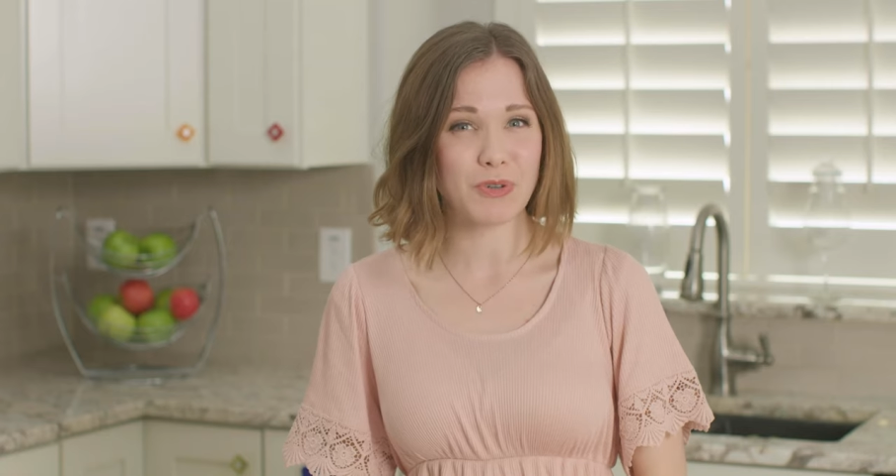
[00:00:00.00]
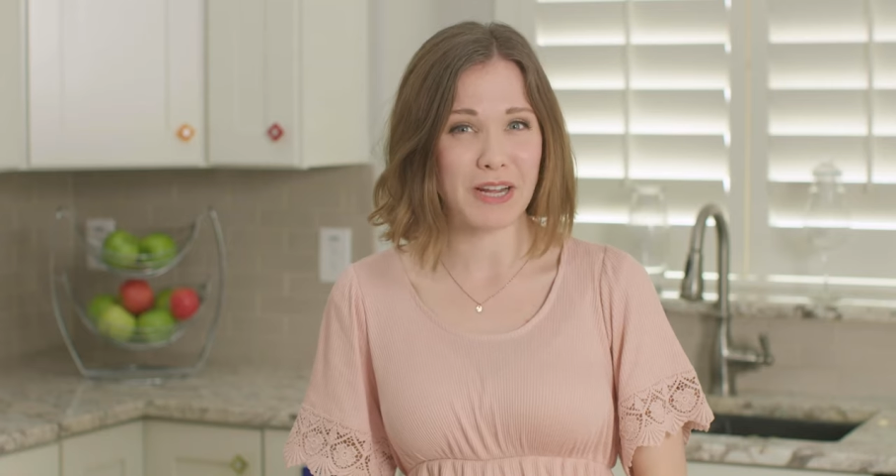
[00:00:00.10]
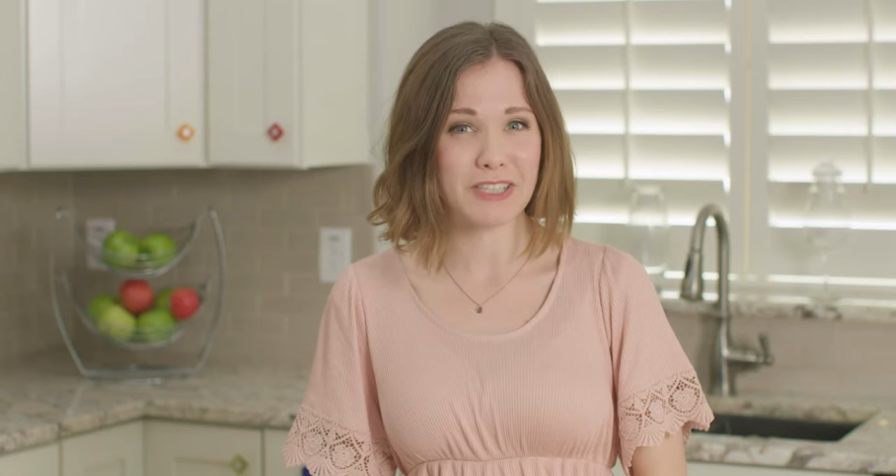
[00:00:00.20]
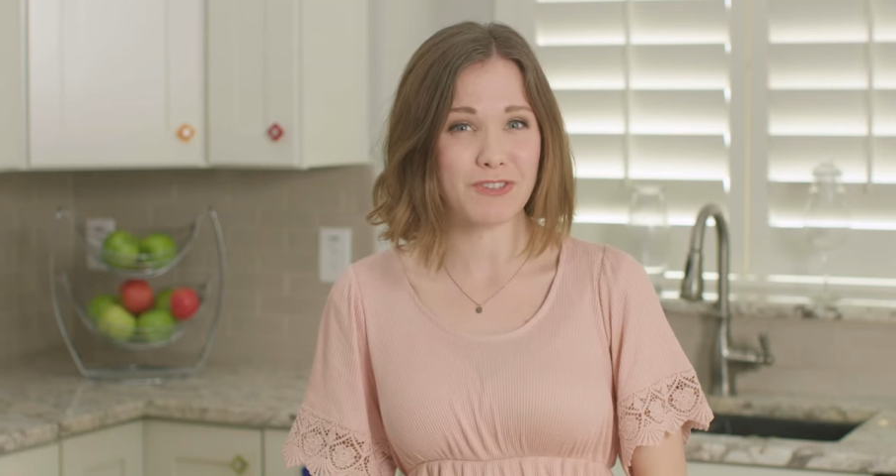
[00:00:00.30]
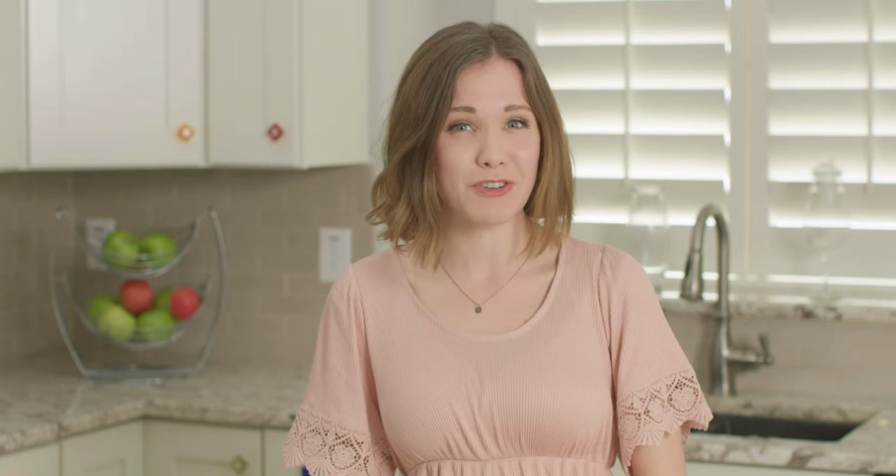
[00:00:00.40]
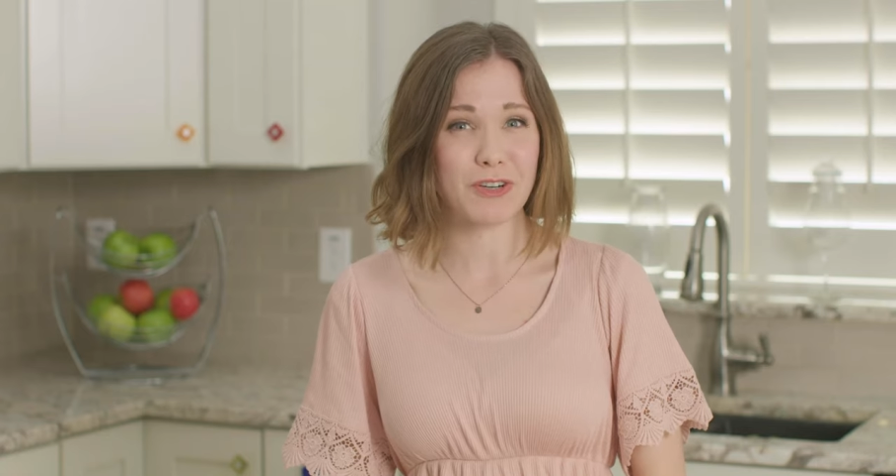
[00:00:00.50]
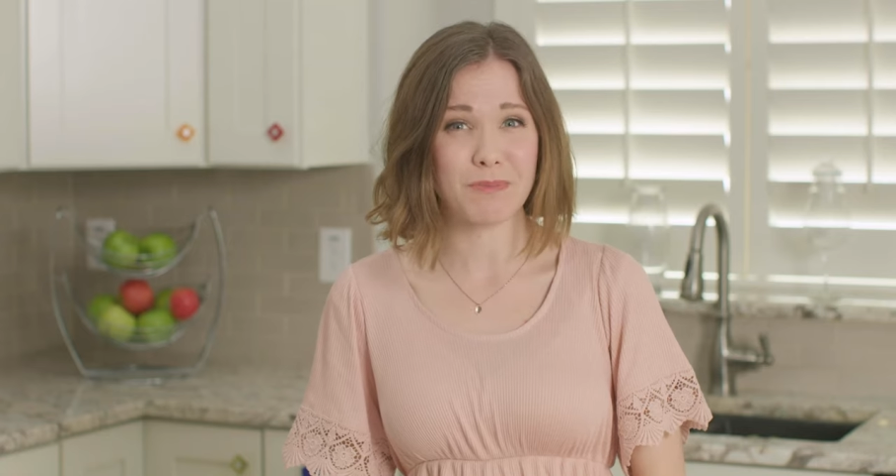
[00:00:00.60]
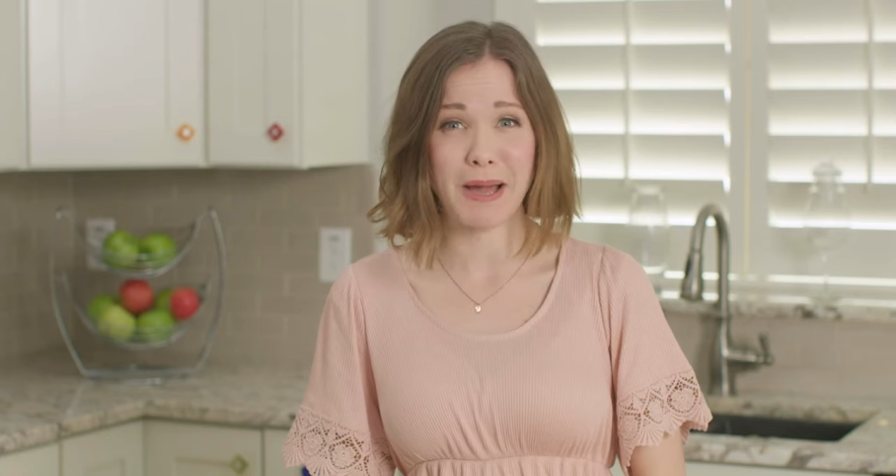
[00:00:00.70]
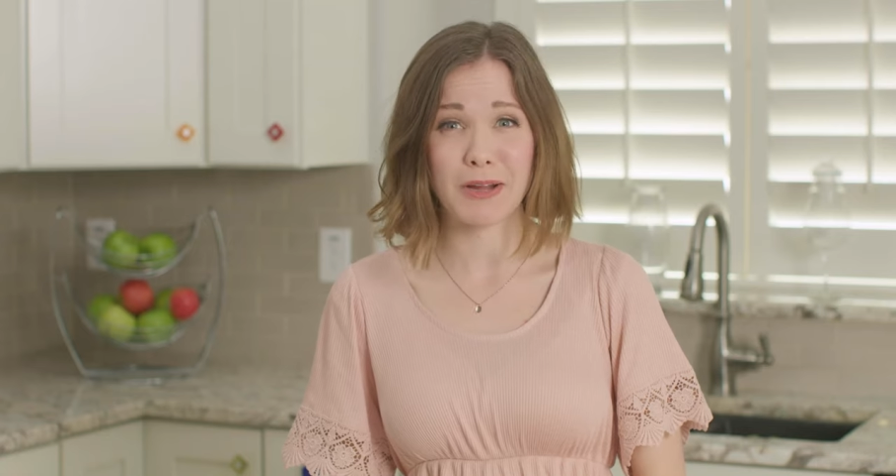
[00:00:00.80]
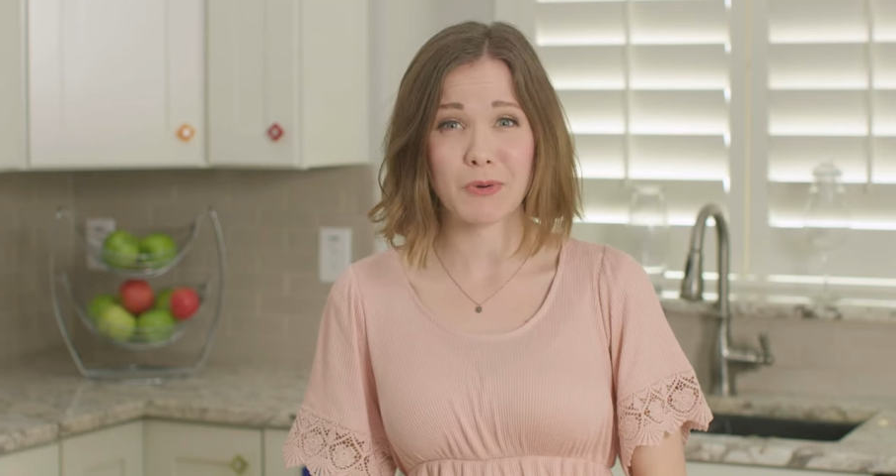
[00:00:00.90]
transfer a
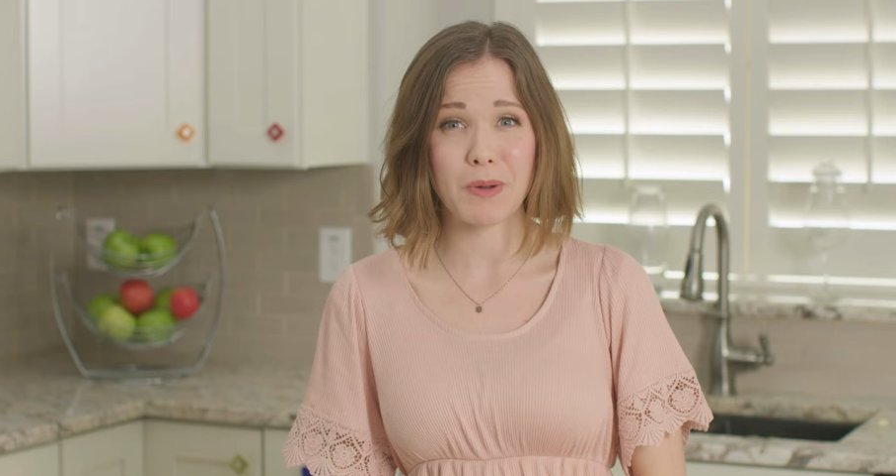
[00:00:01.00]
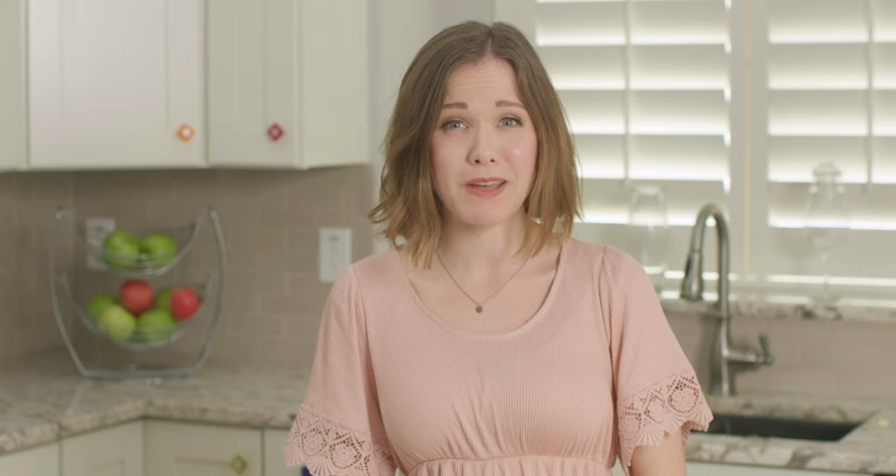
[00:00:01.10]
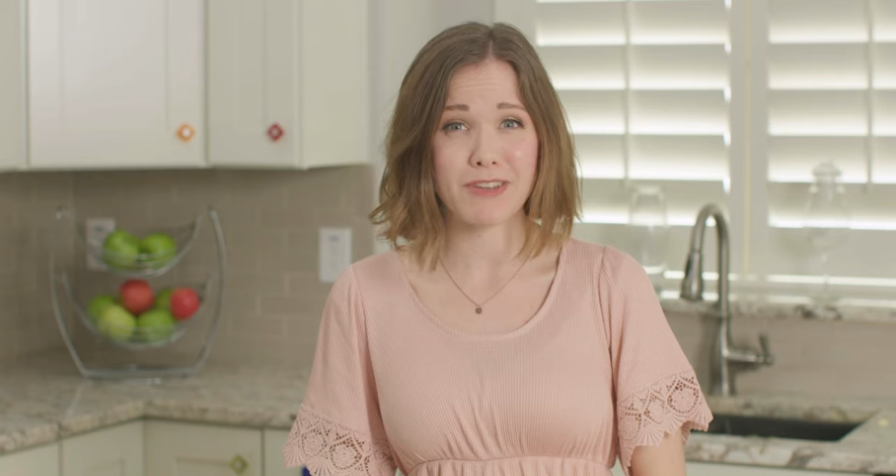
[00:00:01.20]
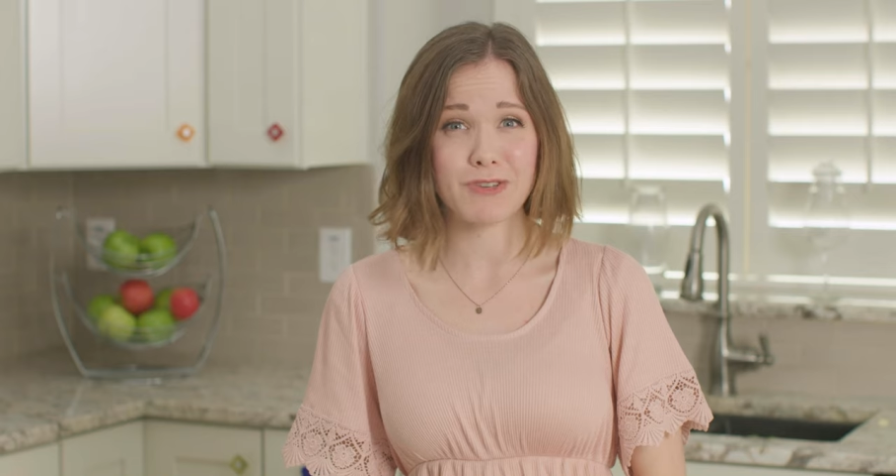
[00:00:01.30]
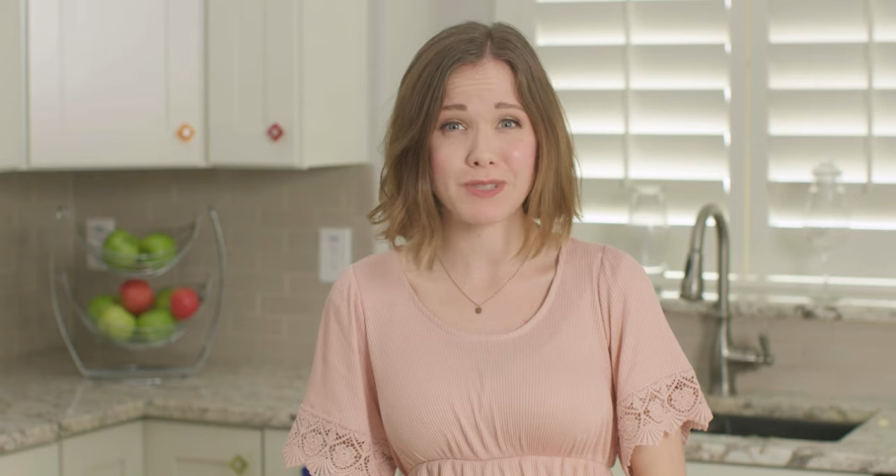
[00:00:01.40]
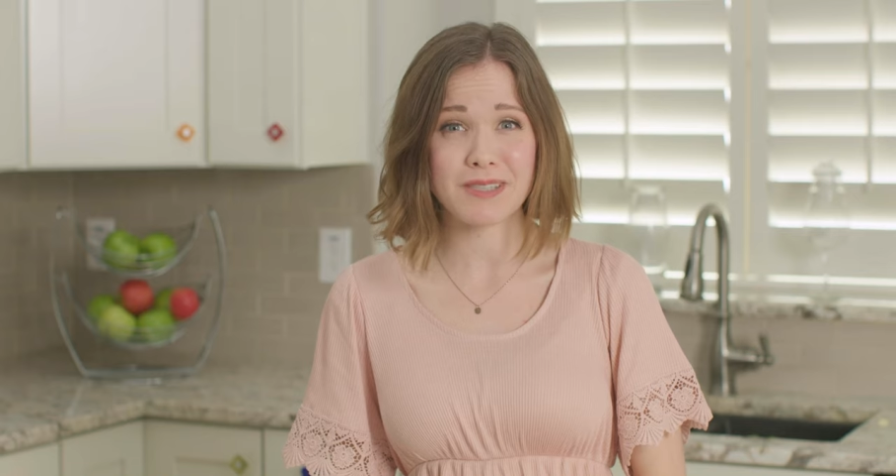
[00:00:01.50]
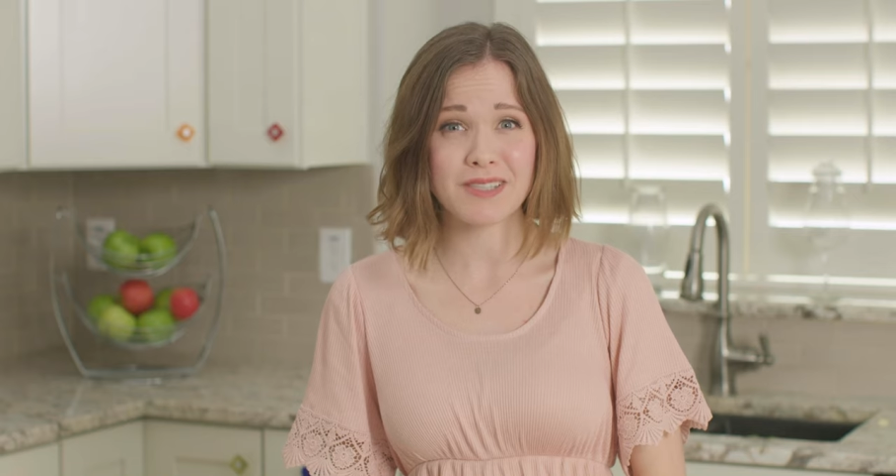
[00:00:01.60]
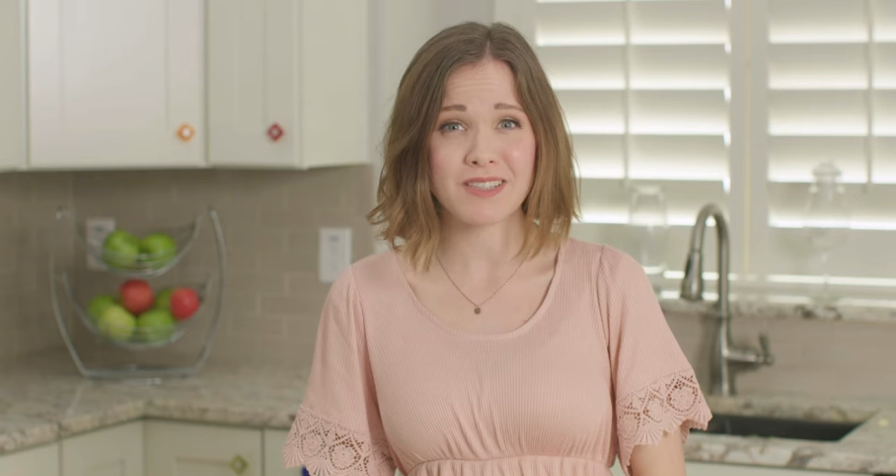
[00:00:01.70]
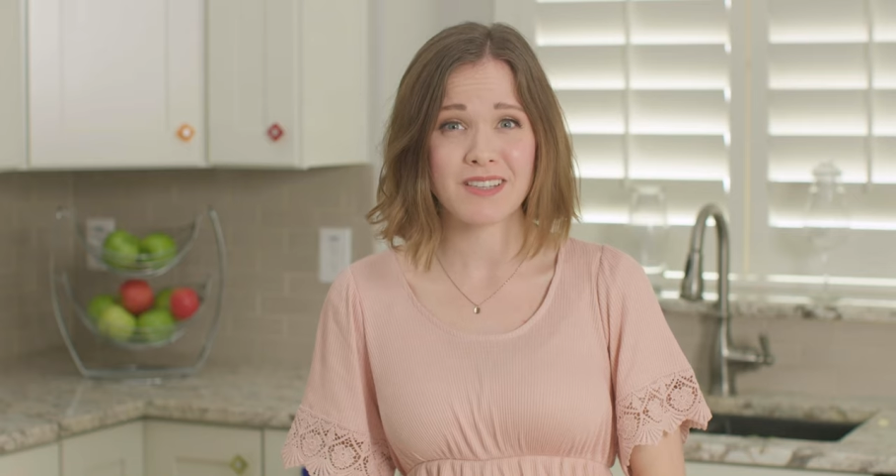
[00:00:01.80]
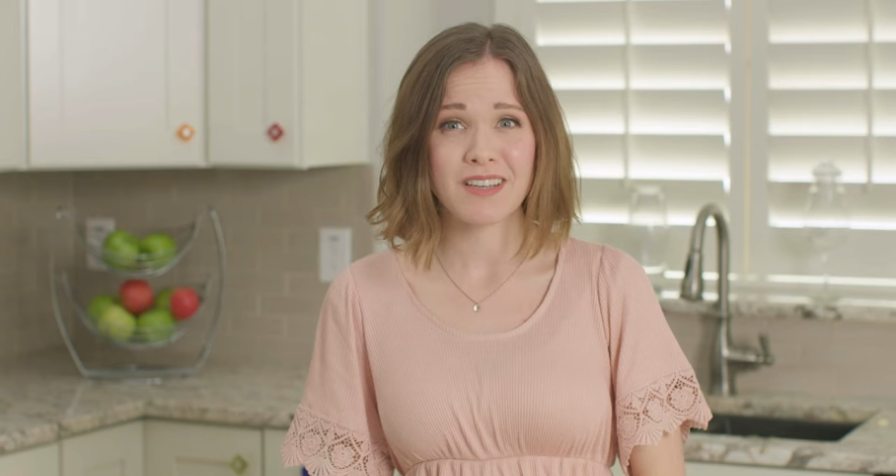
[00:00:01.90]
microwave
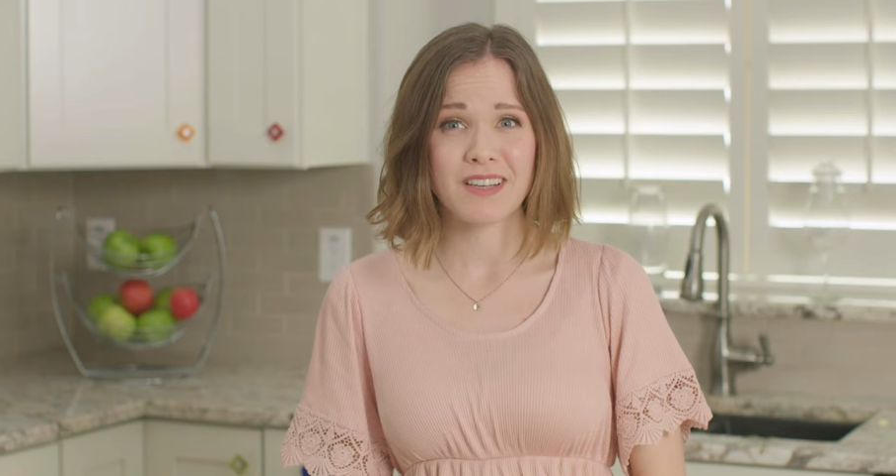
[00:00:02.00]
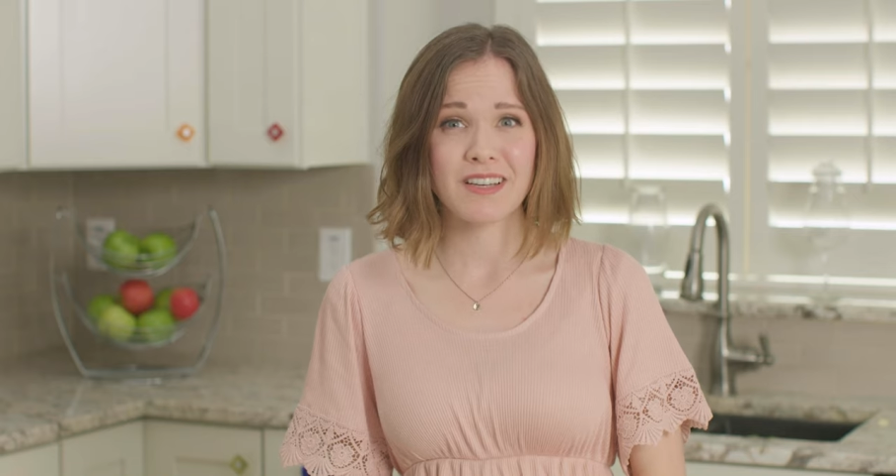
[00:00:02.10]
uses?